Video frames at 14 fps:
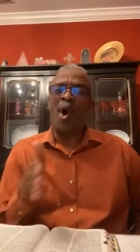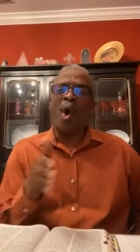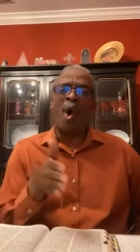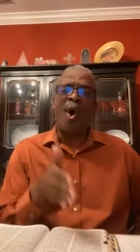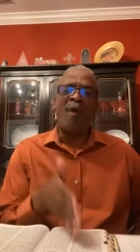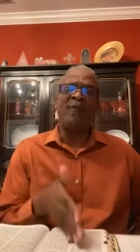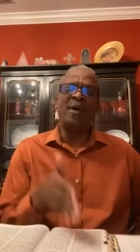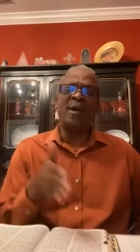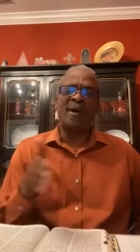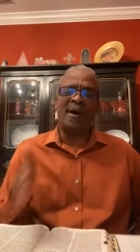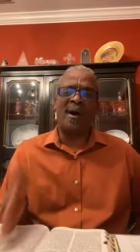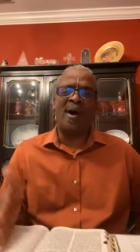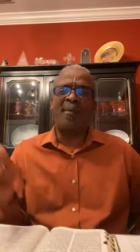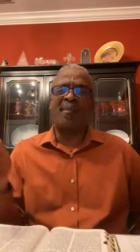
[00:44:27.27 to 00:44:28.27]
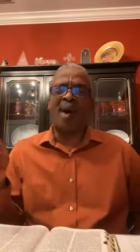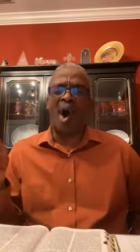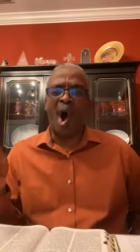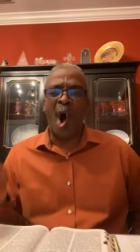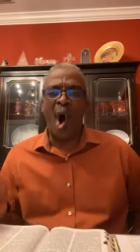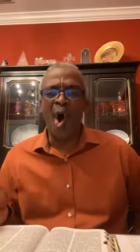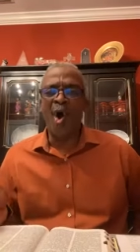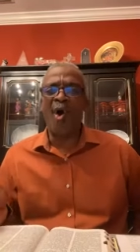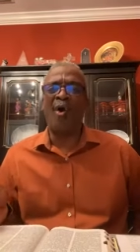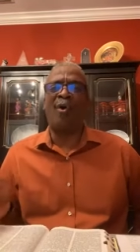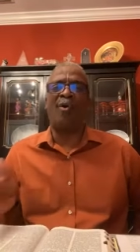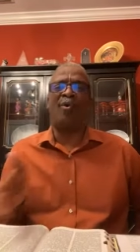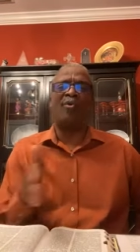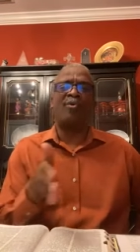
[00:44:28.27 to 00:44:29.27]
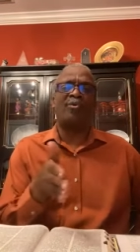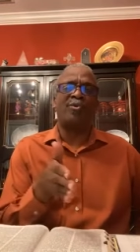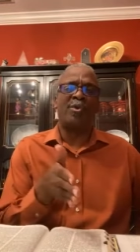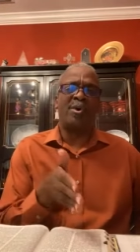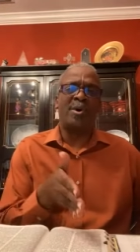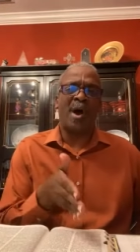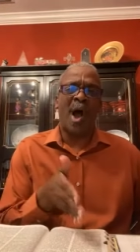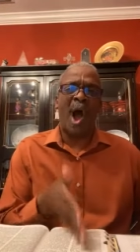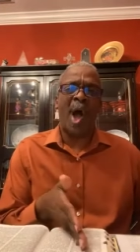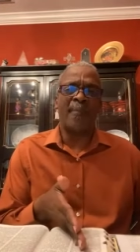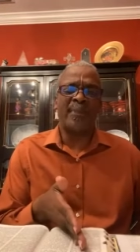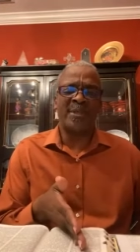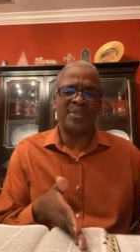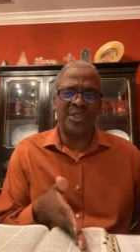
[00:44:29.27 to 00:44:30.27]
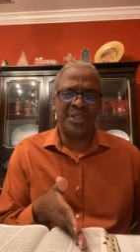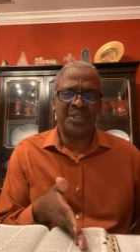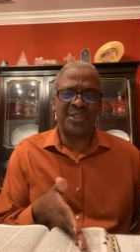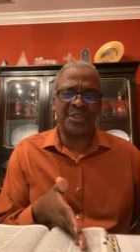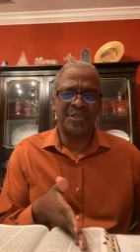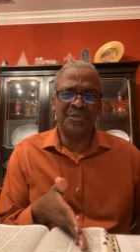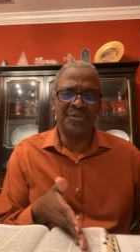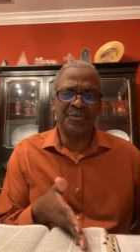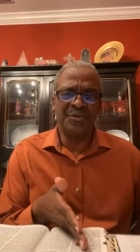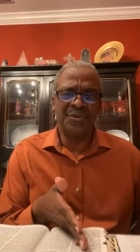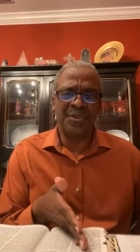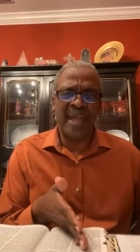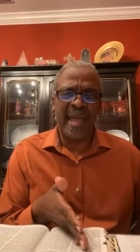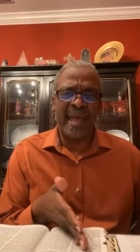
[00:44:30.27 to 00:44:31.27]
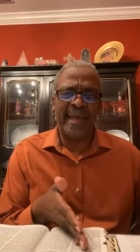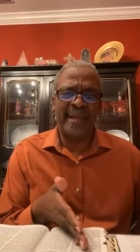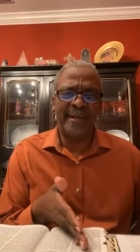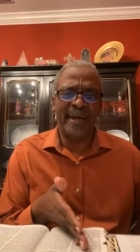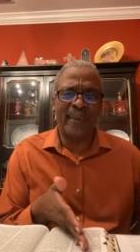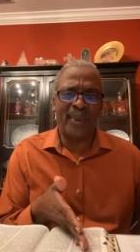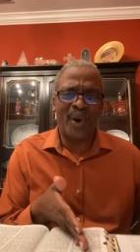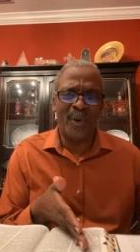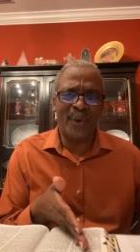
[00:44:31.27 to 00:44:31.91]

will overcome all oppositions and